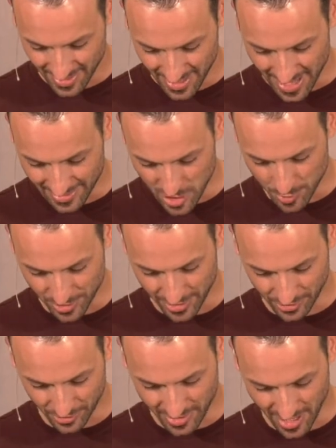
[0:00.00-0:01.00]
at this
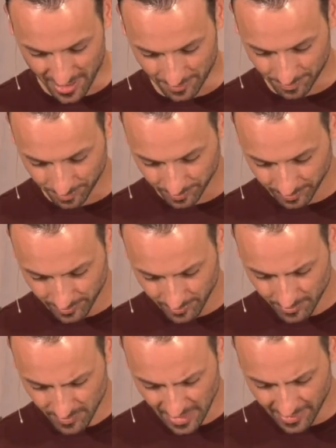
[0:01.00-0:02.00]
particular time.
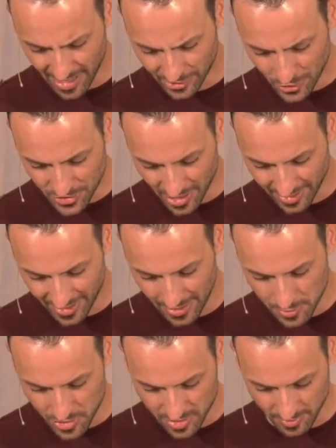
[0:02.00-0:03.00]
God goes on and
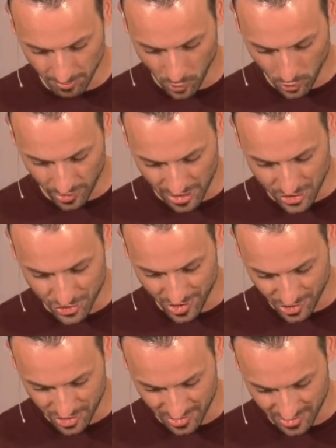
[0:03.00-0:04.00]
gives more
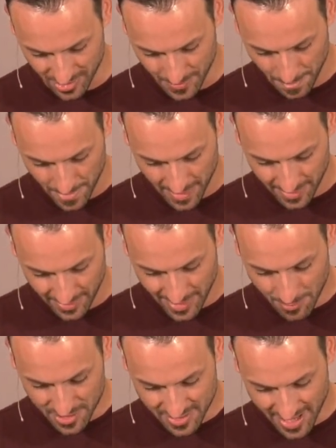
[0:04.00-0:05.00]
instructions. They
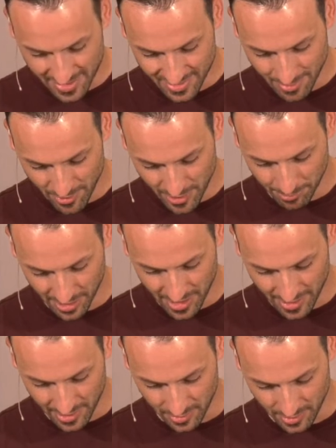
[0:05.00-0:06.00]
must take some of the
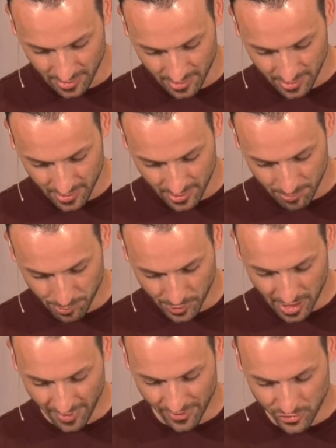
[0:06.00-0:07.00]
blood and put
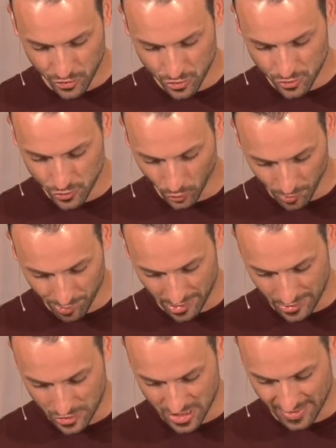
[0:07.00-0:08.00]
it on the 2
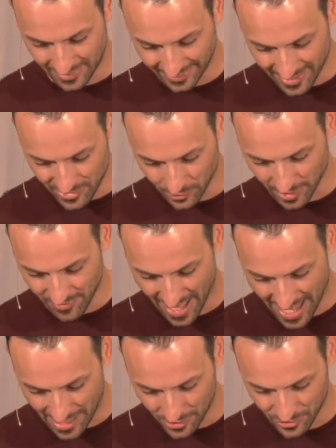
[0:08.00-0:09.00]
doorposts and the lintel of the
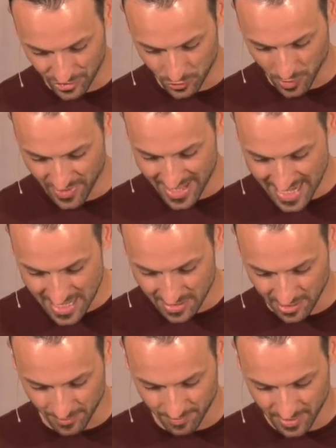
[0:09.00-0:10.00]
houses where they eat
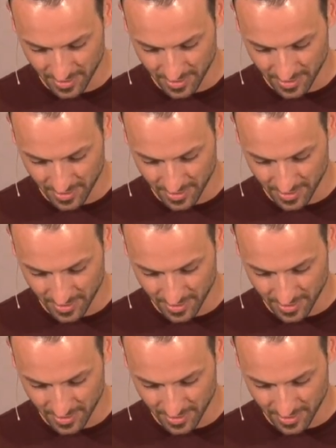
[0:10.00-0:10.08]
them.